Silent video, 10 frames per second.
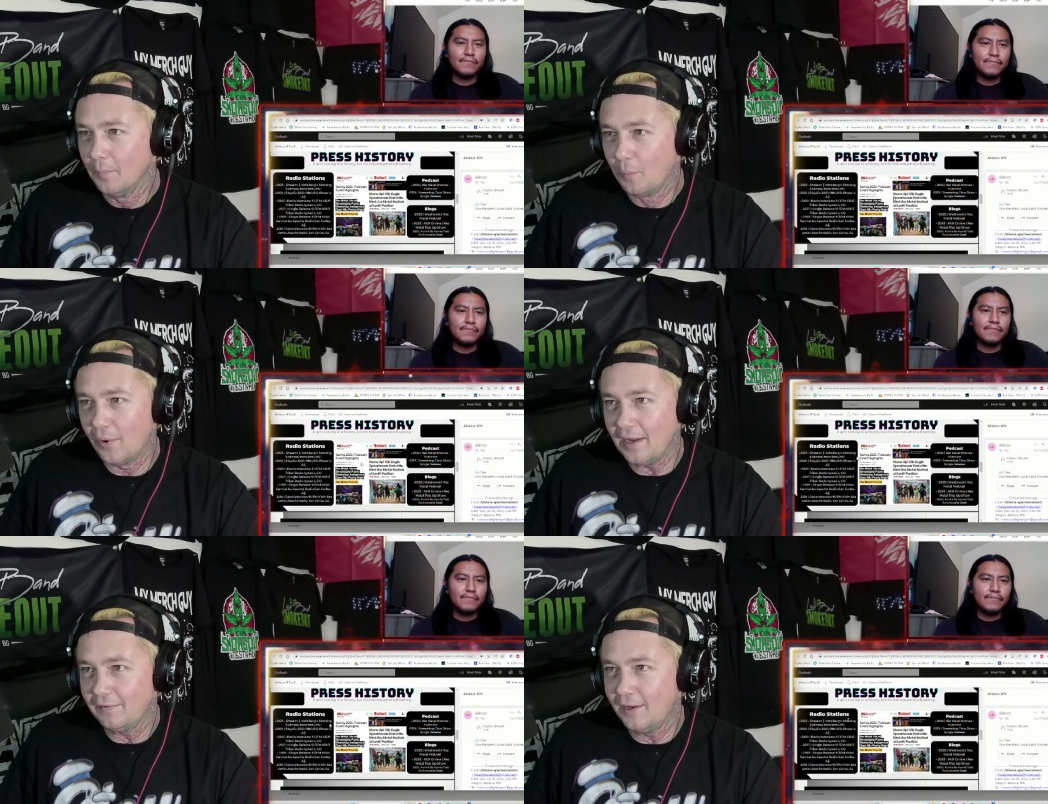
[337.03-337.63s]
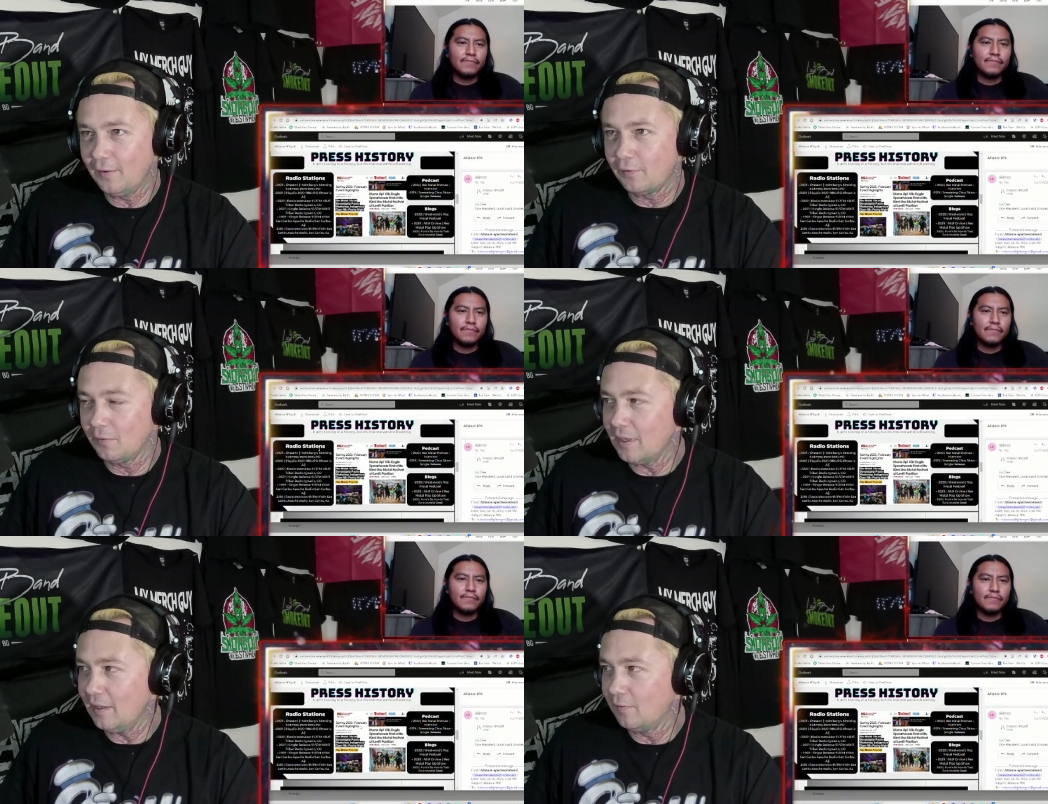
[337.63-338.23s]
Speaker 1: press
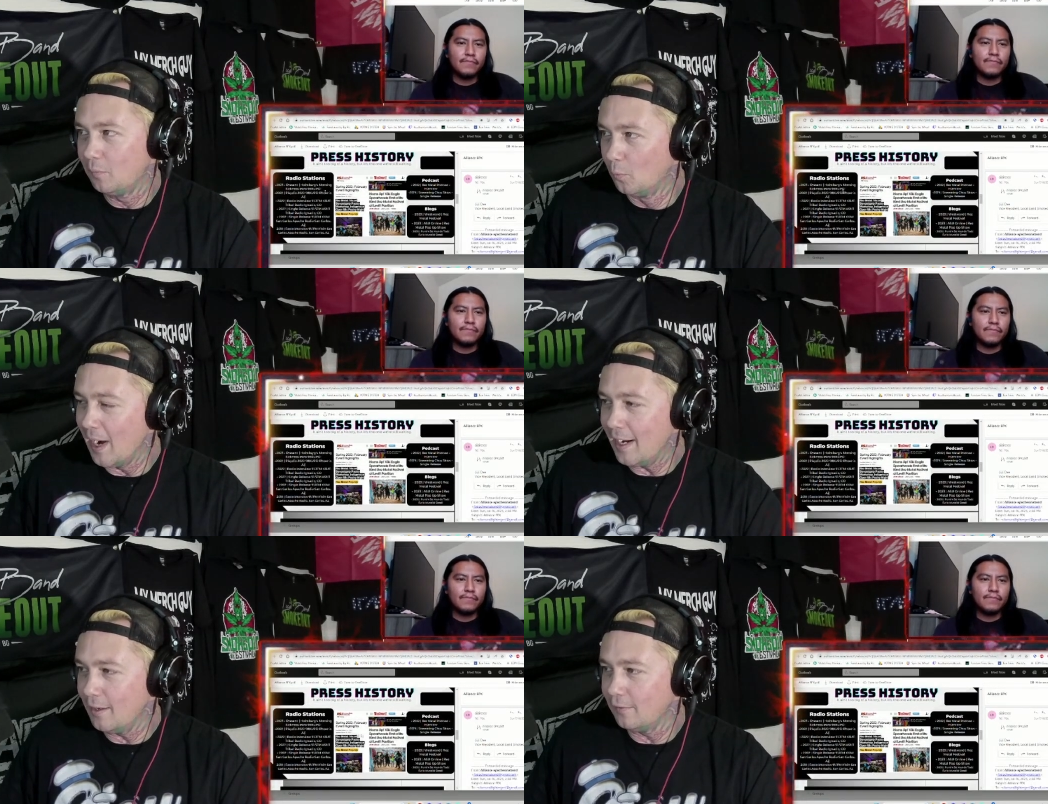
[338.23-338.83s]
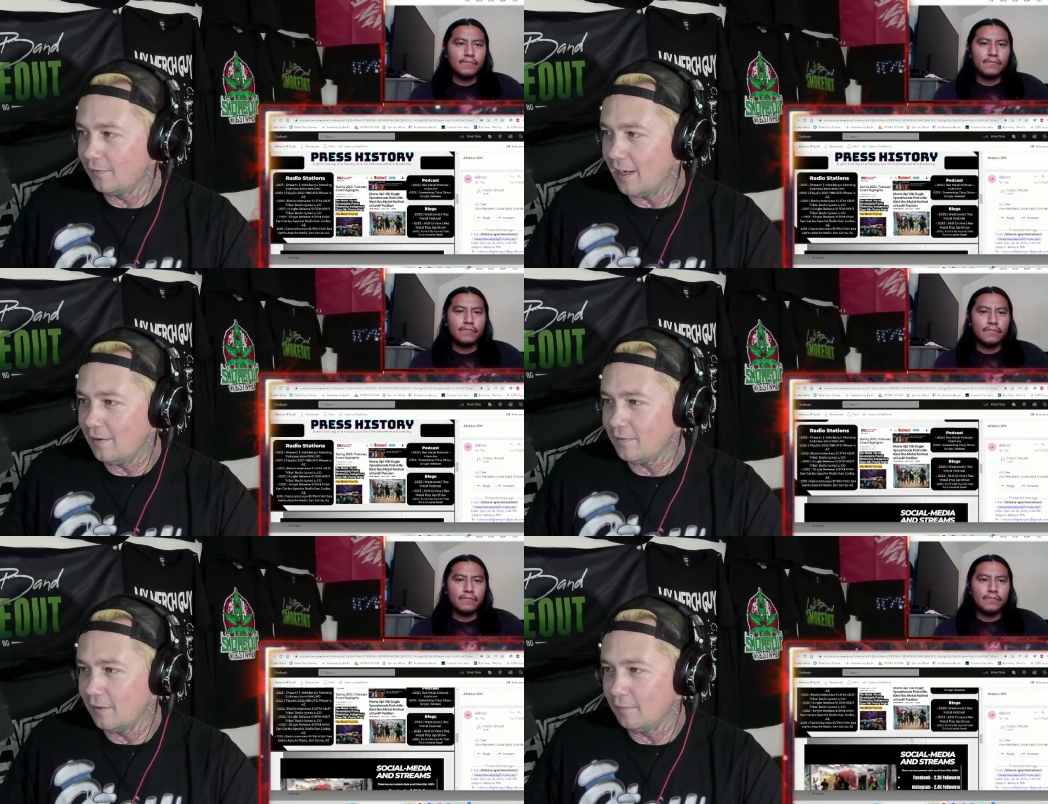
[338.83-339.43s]
history, radio
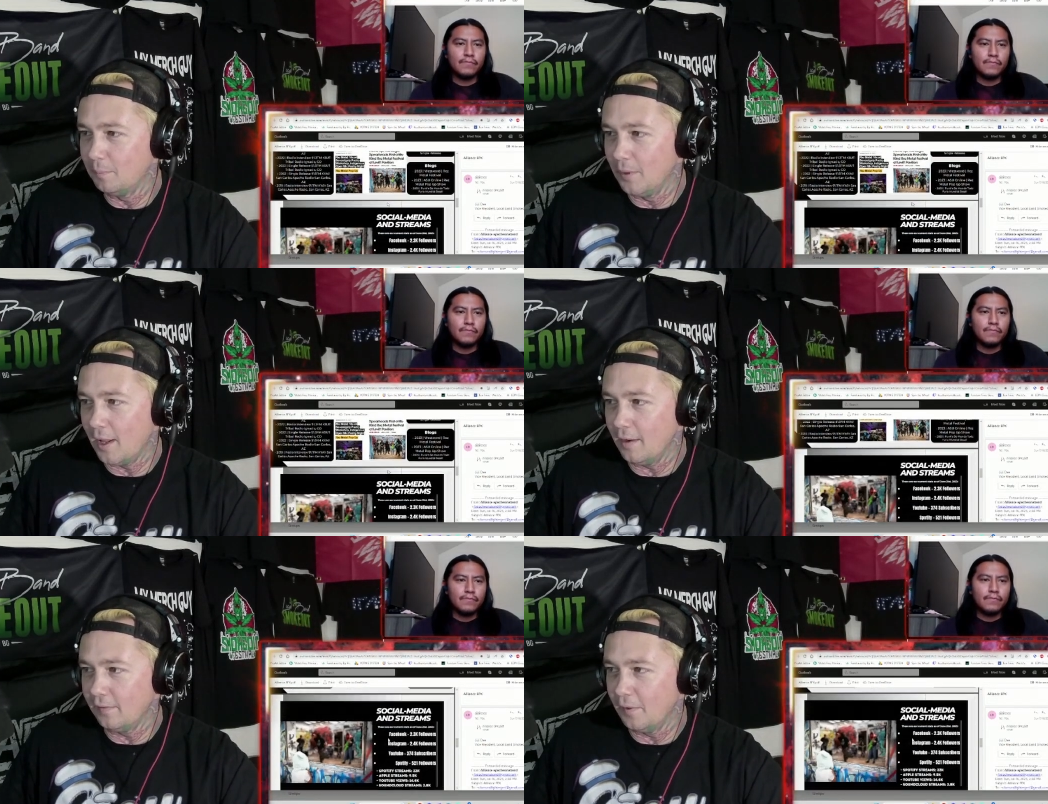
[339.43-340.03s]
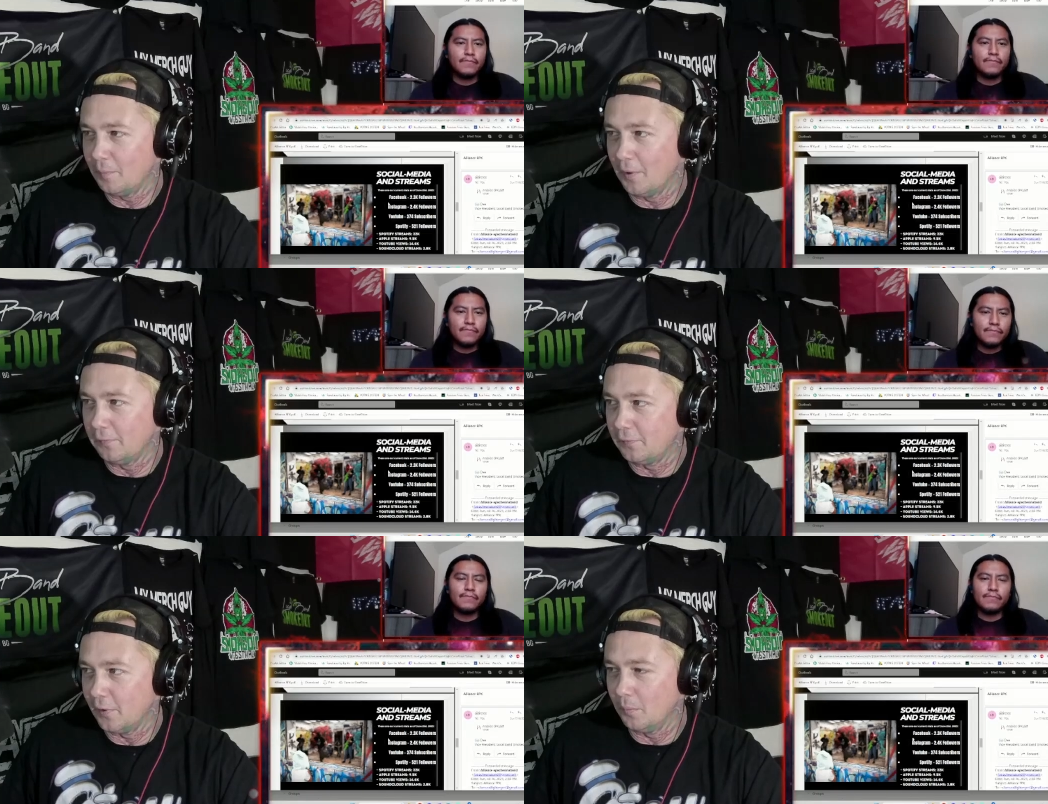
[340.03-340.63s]
stations, blogs that have
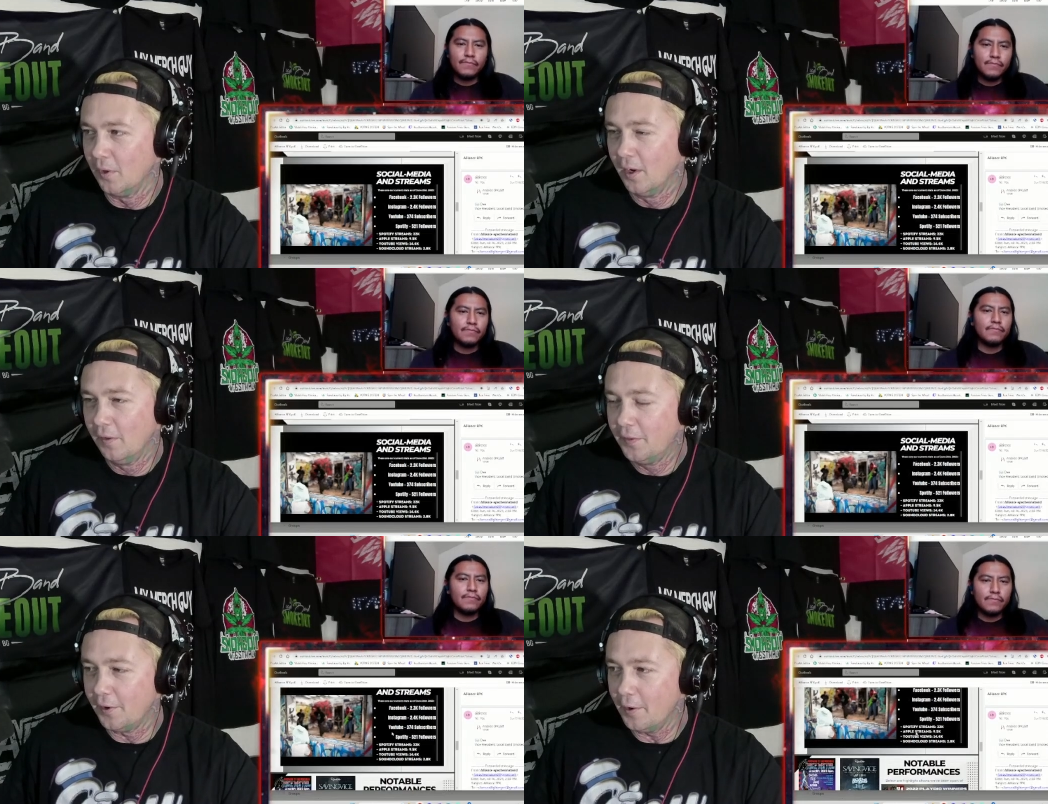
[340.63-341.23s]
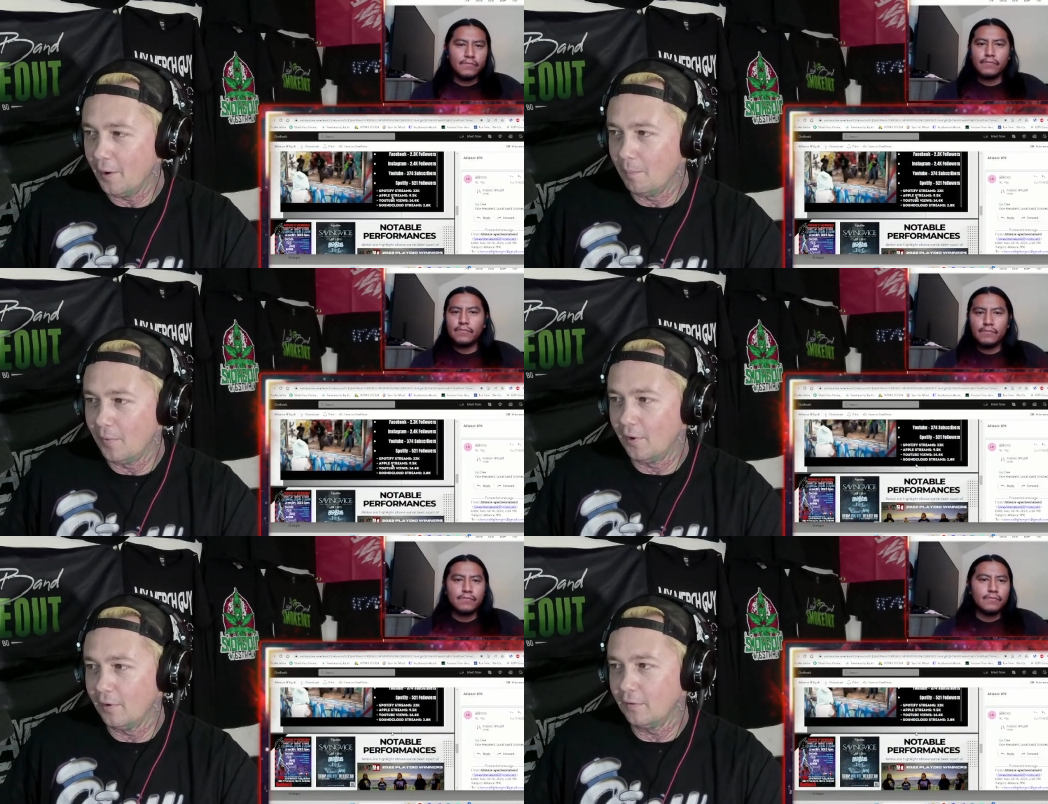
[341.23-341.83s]
posted them, their
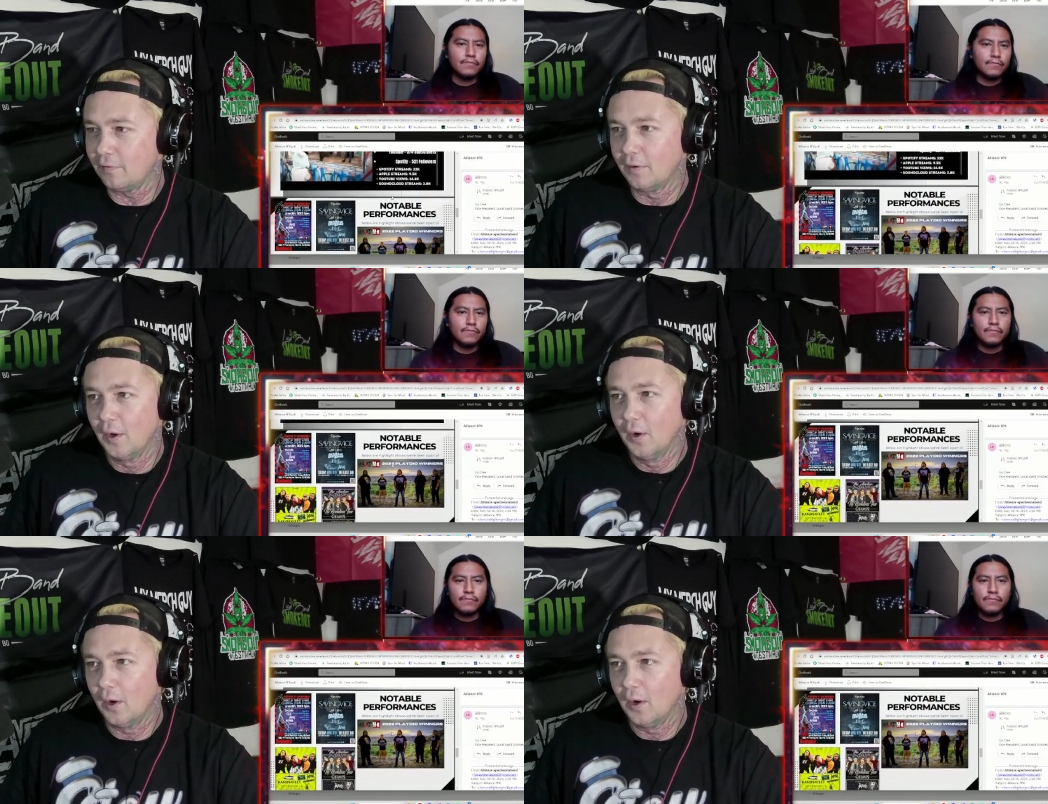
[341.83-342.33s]
numbers,